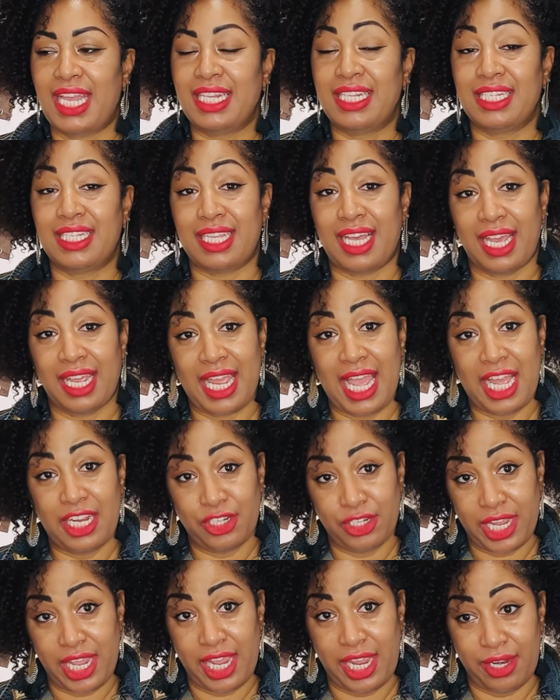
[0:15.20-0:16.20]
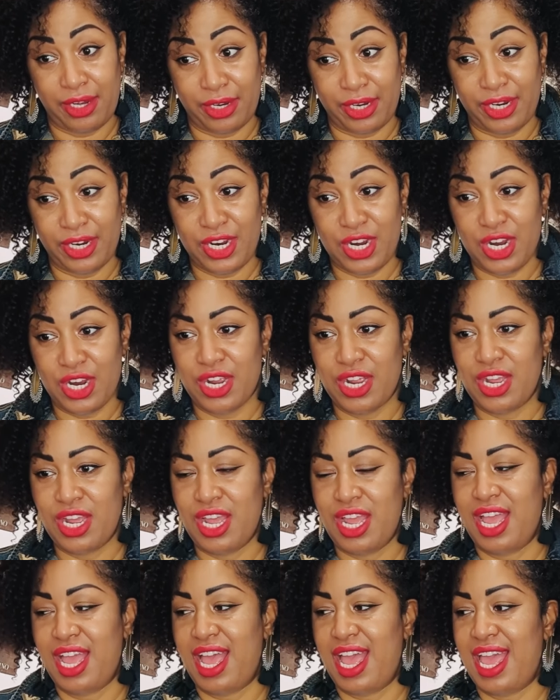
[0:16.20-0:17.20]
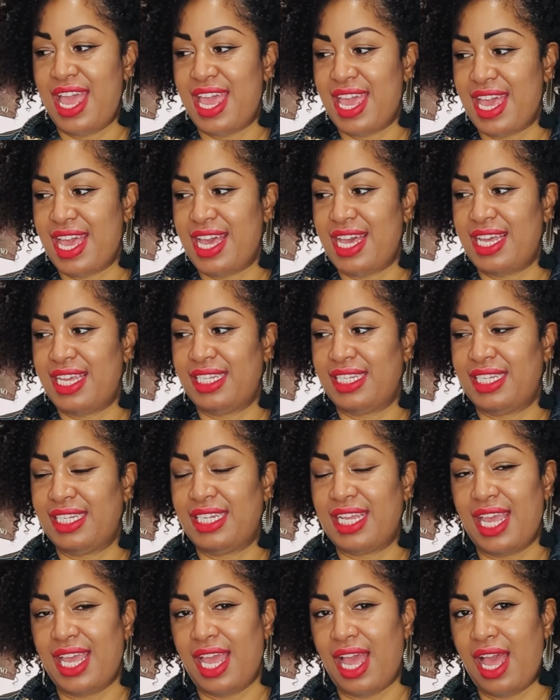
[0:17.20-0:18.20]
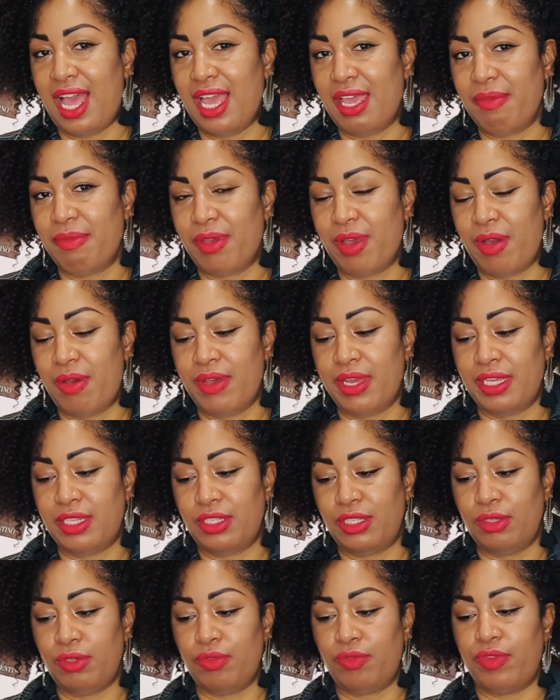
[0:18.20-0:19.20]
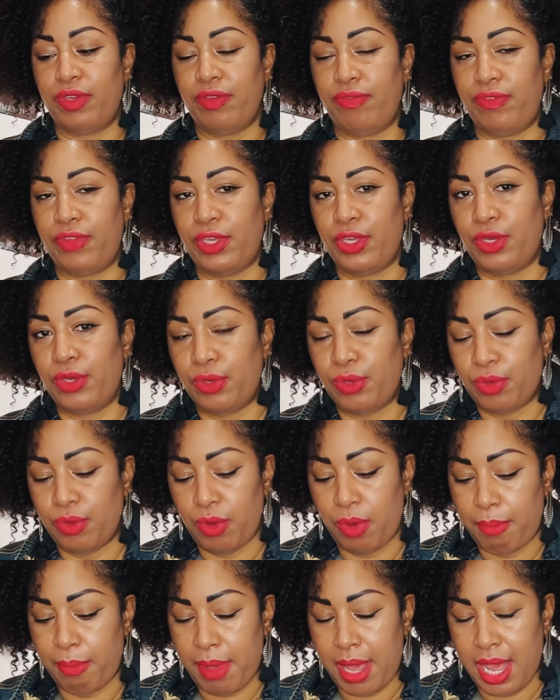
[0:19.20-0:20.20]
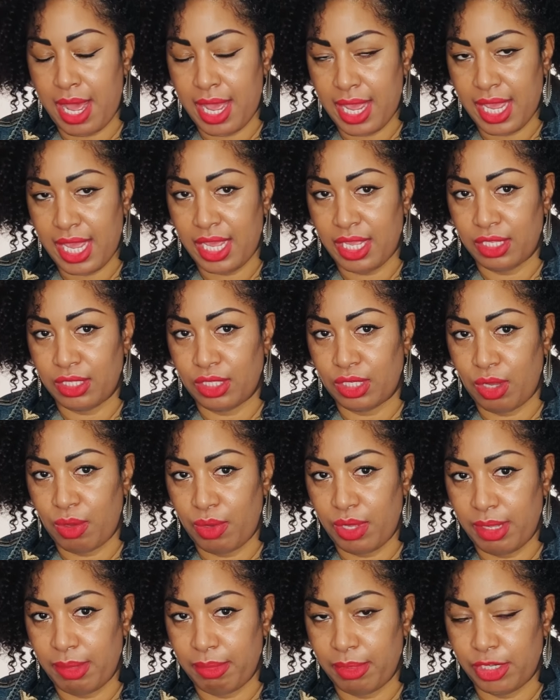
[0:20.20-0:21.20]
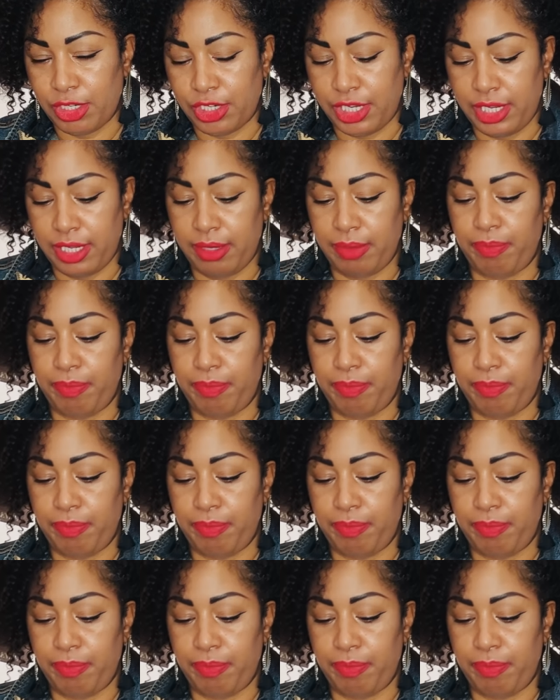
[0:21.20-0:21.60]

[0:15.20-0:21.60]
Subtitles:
design educator. And today I am going to review my sewing machine.